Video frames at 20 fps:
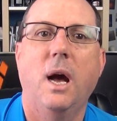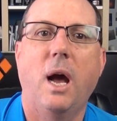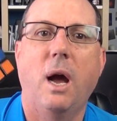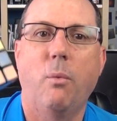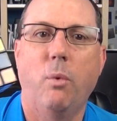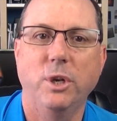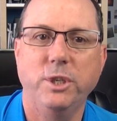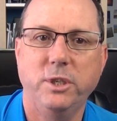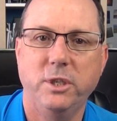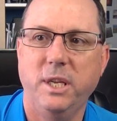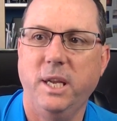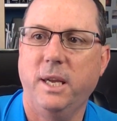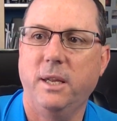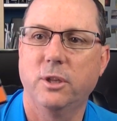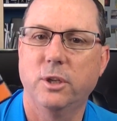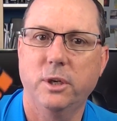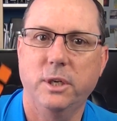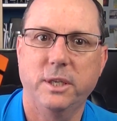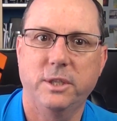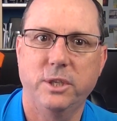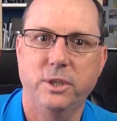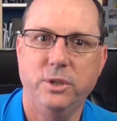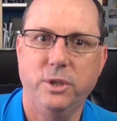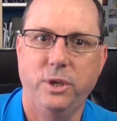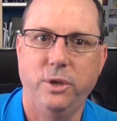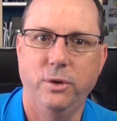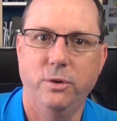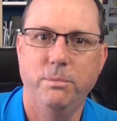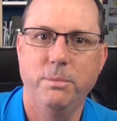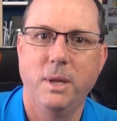I want you to take a look at this
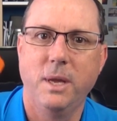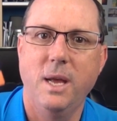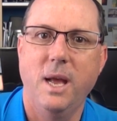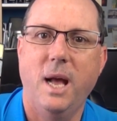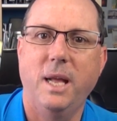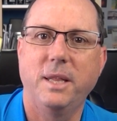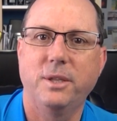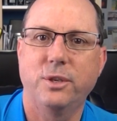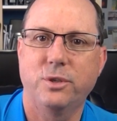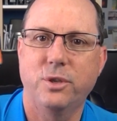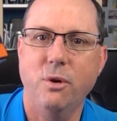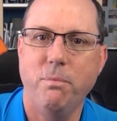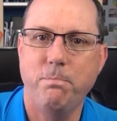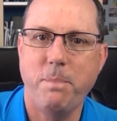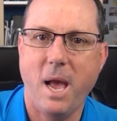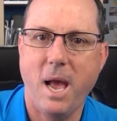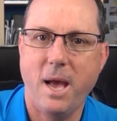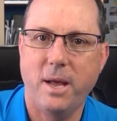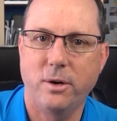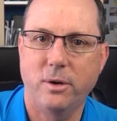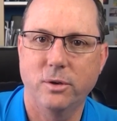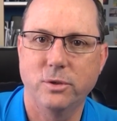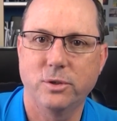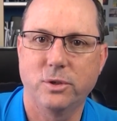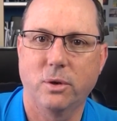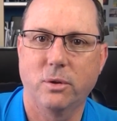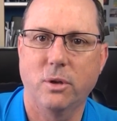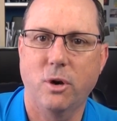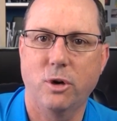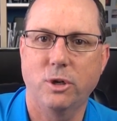cube. Uh, there's no patterns
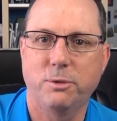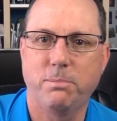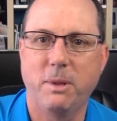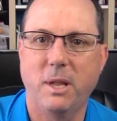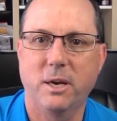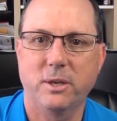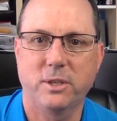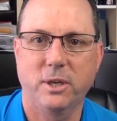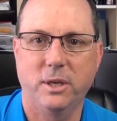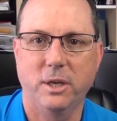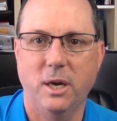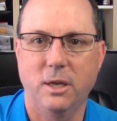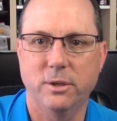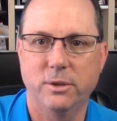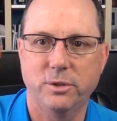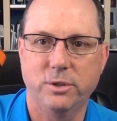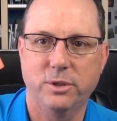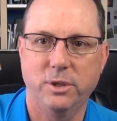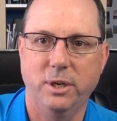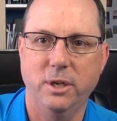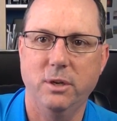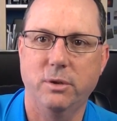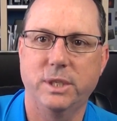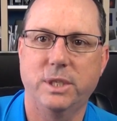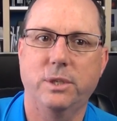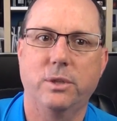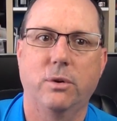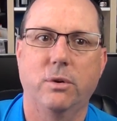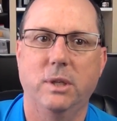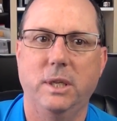or large blocks of colors, so you know
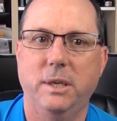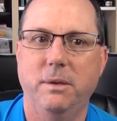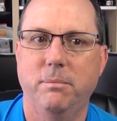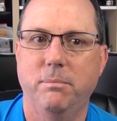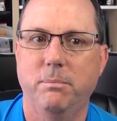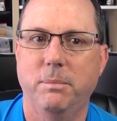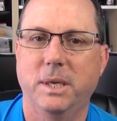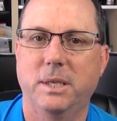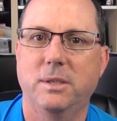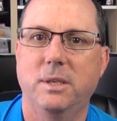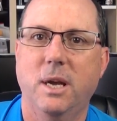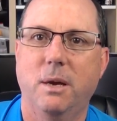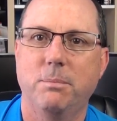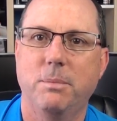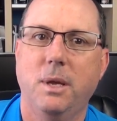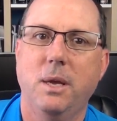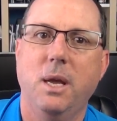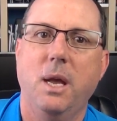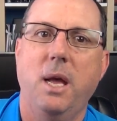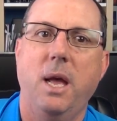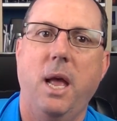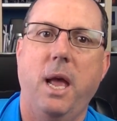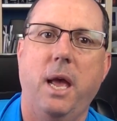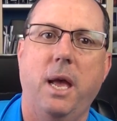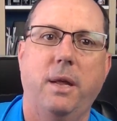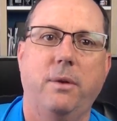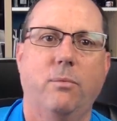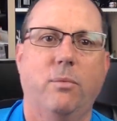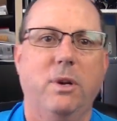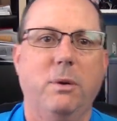it's thoroughly mixed up.
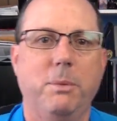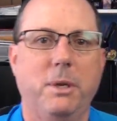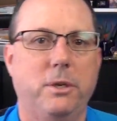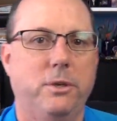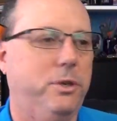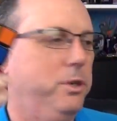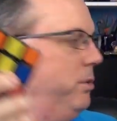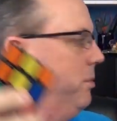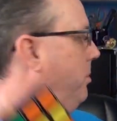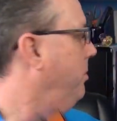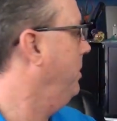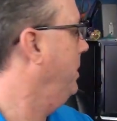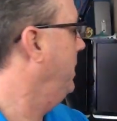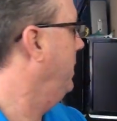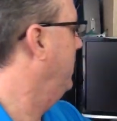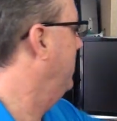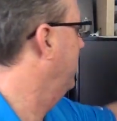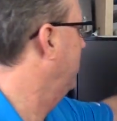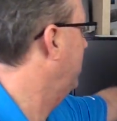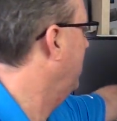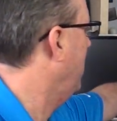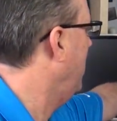And what I'm gonna do is